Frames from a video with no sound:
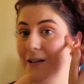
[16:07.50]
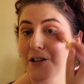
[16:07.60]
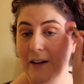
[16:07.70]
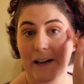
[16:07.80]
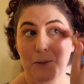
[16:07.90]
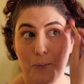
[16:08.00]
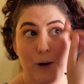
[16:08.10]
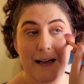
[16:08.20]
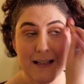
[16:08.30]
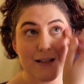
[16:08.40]
talking
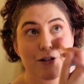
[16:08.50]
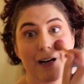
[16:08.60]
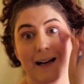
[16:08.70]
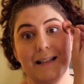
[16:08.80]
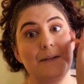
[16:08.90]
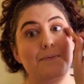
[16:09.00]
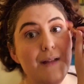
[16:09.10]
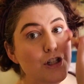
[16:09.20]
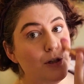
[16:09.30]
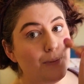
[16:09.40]
prices, or I did
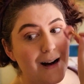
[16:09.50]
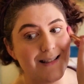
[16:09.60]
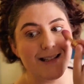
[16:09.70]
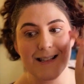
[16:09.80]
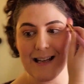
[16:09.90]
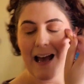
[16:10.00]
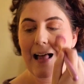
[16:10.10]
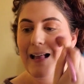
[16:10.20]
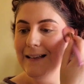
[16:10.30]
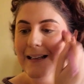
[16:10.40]
mention prices,
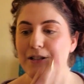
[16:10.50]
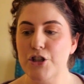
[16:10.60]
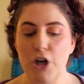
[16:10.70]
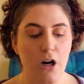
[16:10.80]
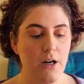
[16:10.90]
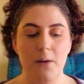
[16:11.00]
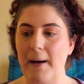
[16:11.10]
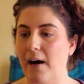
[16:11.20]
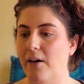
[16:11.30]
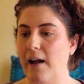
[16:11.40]
let's talk
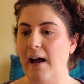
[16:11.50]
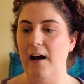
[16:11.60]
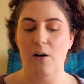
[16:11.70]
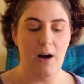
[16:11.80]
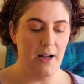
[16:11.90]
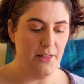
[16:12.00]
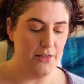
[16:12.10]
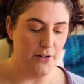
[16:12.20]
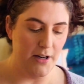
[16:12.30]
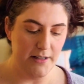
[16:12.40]
about how I
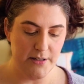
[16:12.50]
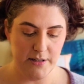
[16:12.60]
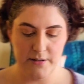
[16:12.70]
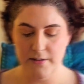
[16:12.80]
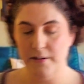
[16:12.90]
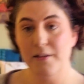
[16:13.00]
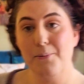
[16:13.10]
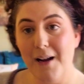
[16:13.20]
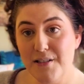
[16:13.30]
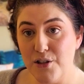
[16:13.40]
thought the
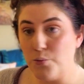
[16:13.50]
prices